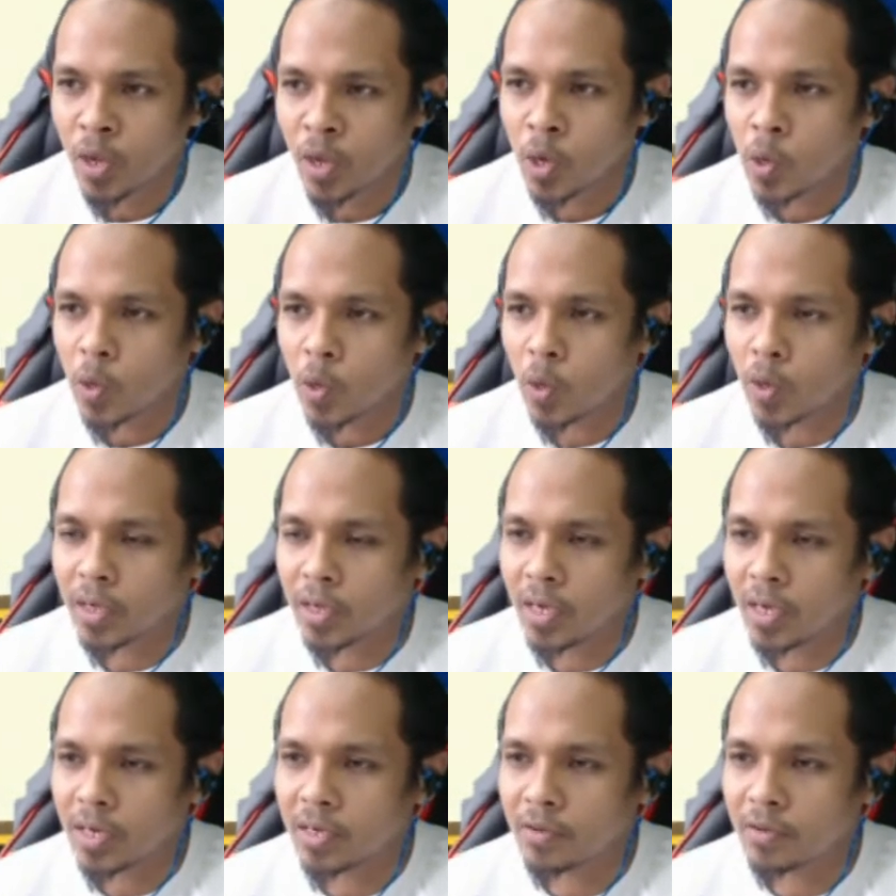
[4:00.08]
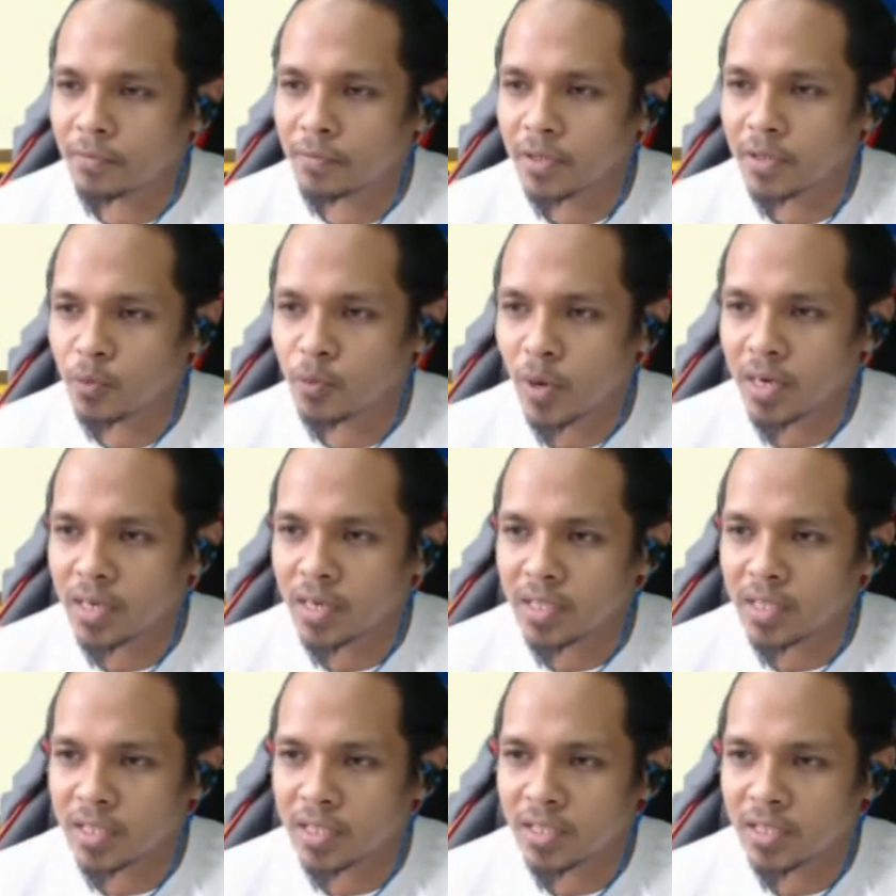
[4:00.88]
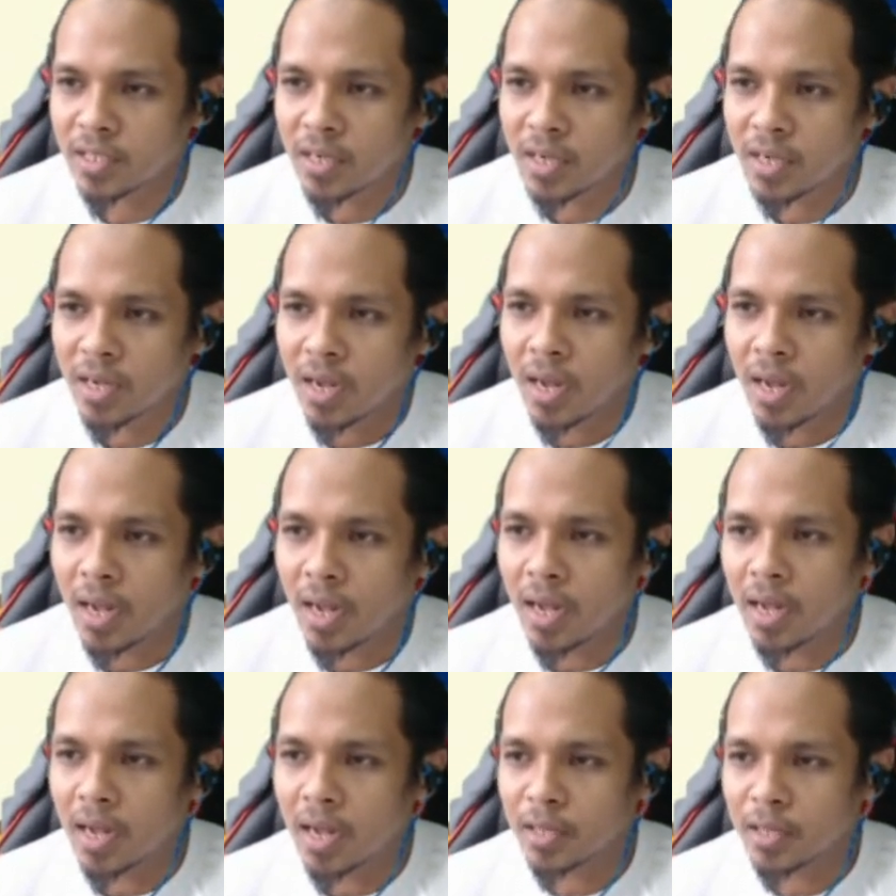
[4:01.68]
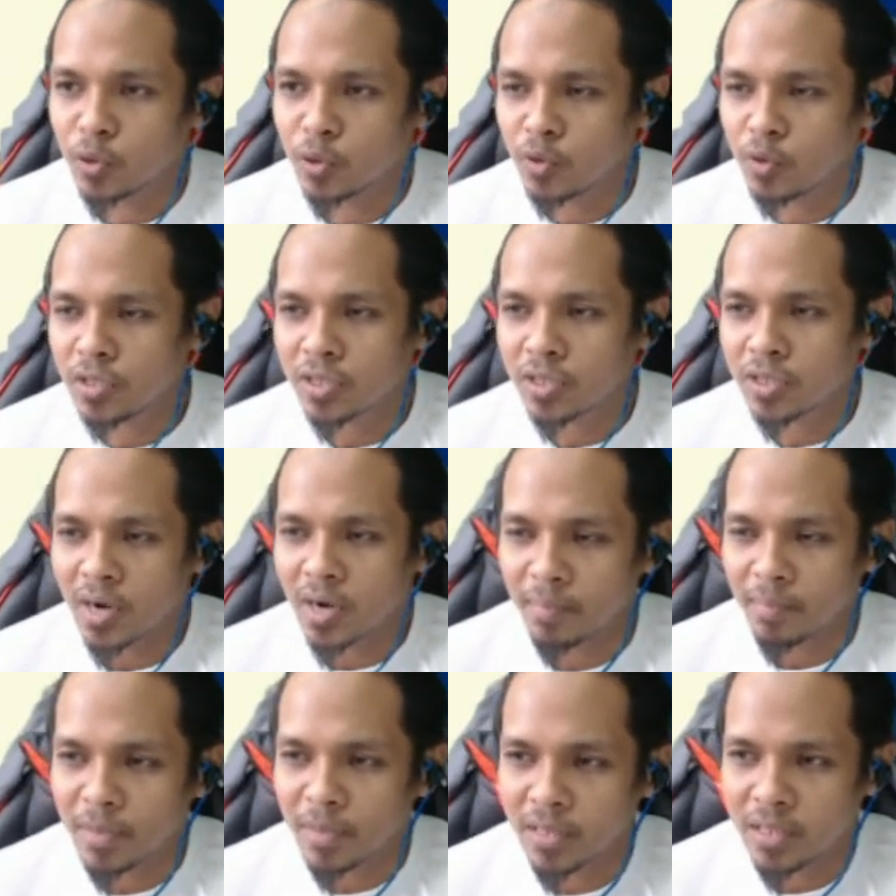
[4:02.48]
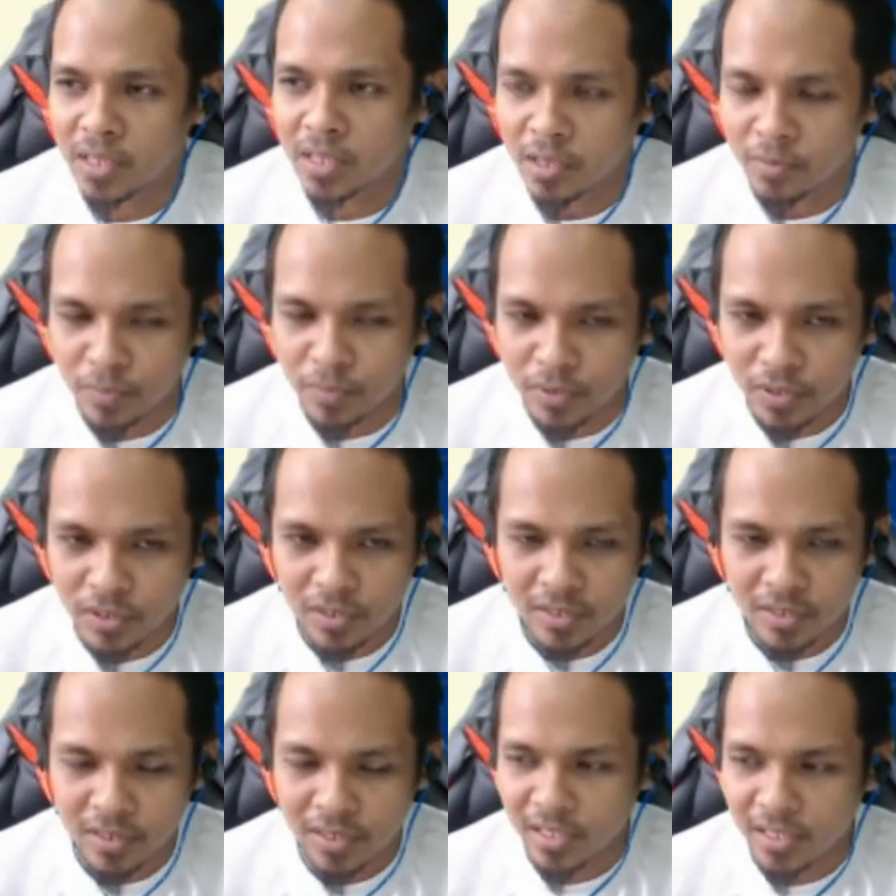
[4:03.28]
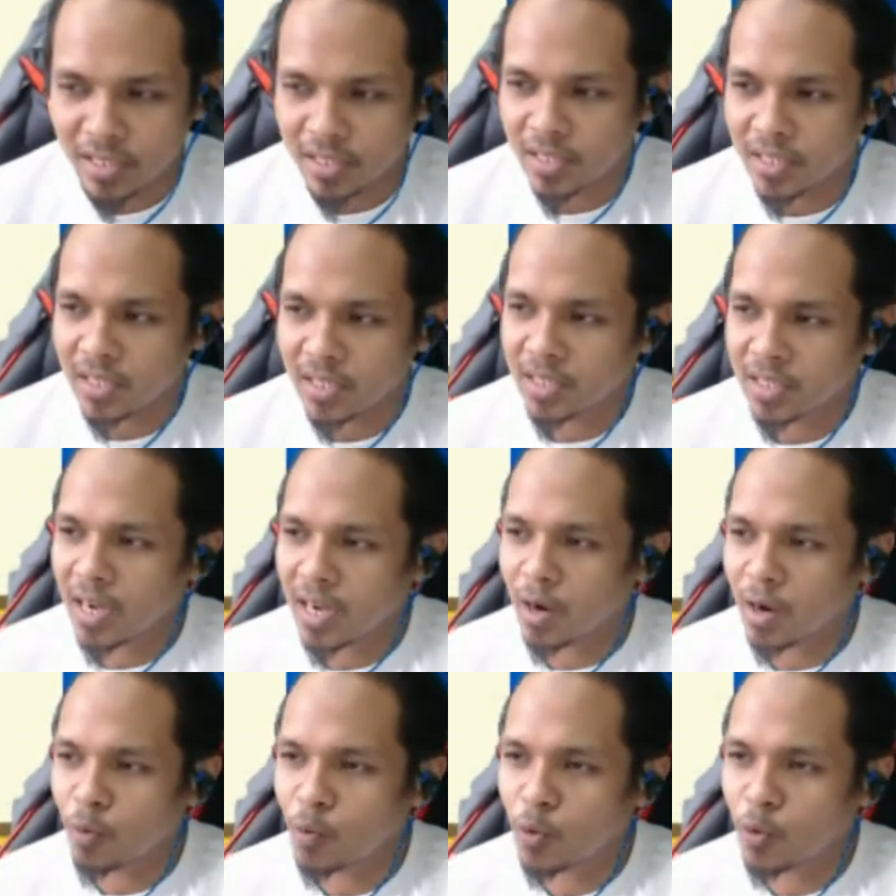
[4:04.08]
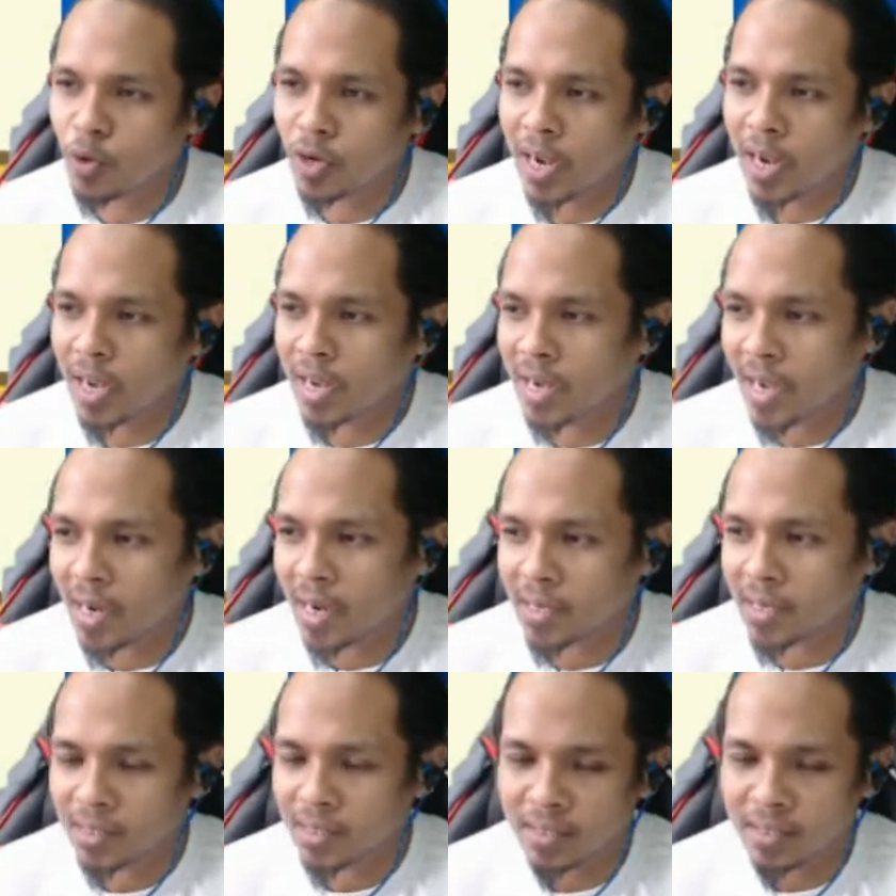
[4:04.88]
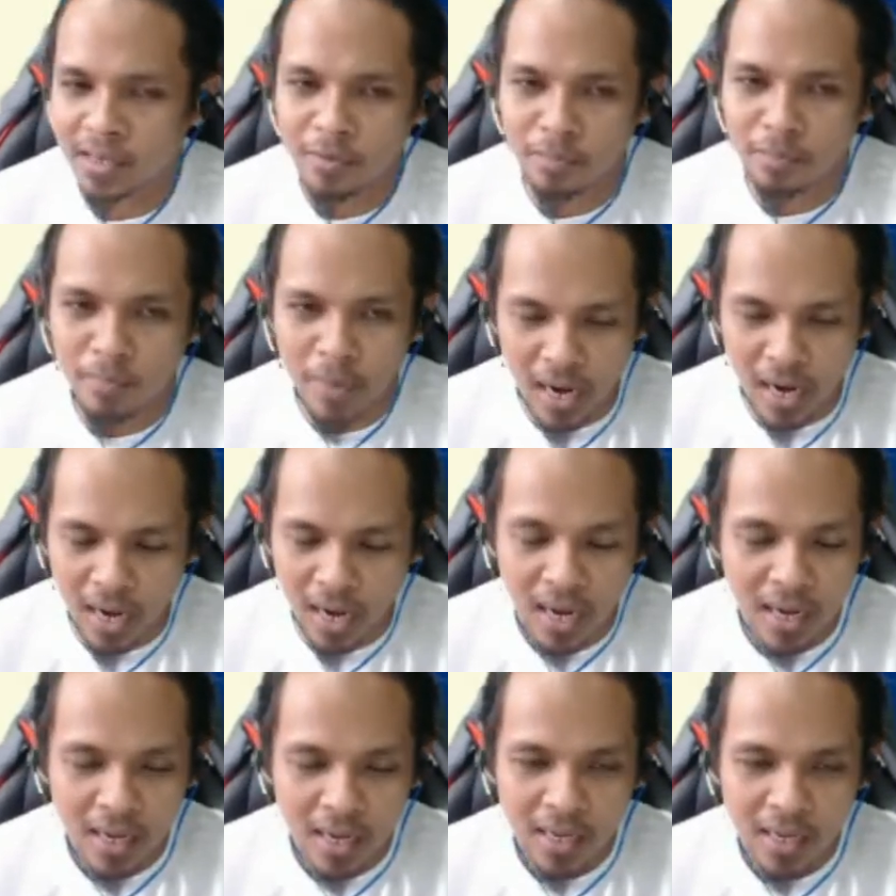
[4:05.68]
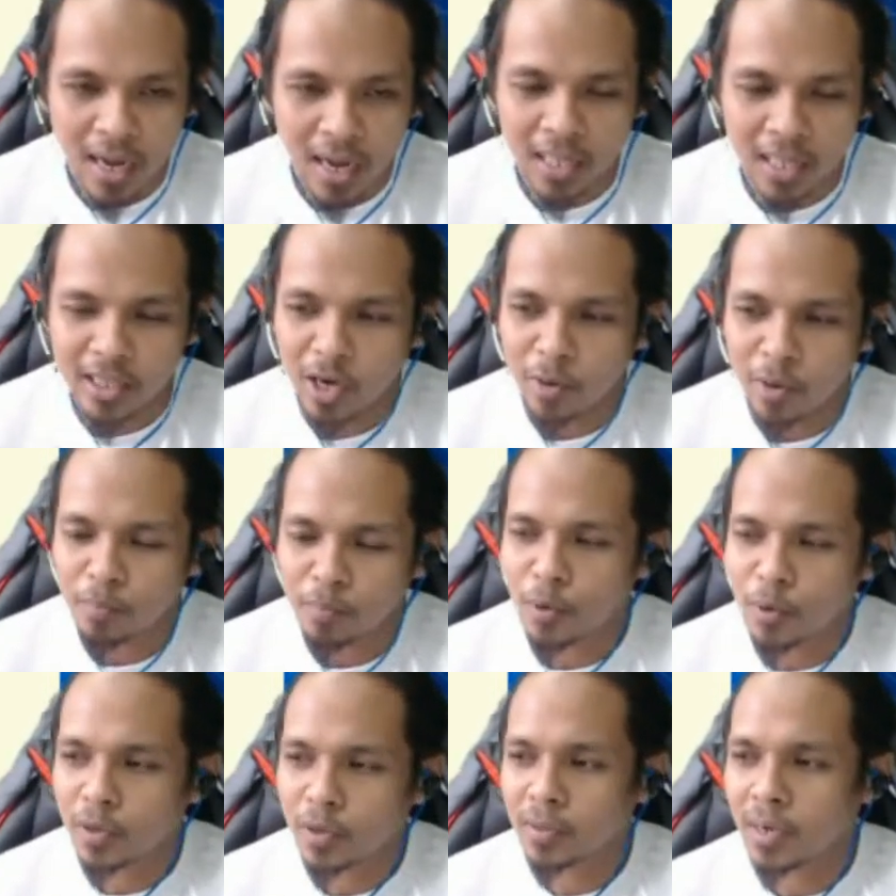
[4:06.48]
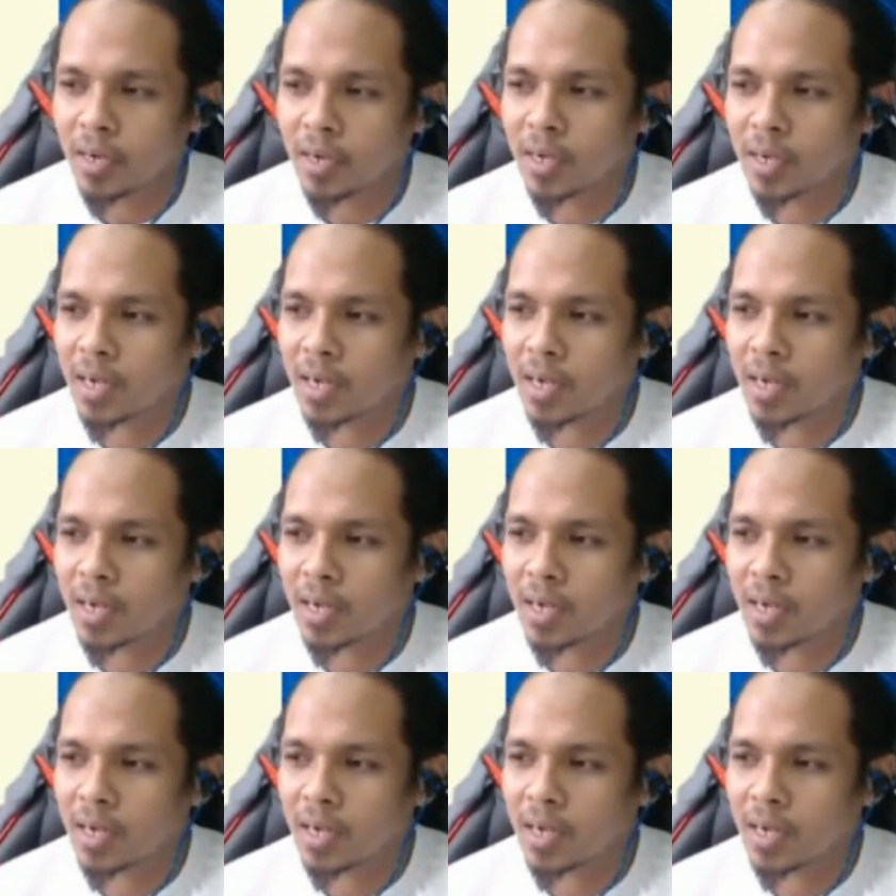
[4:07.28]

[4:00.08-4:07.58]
Okay, the first one is to describe the terms. Kita nak huraikan terma ataupun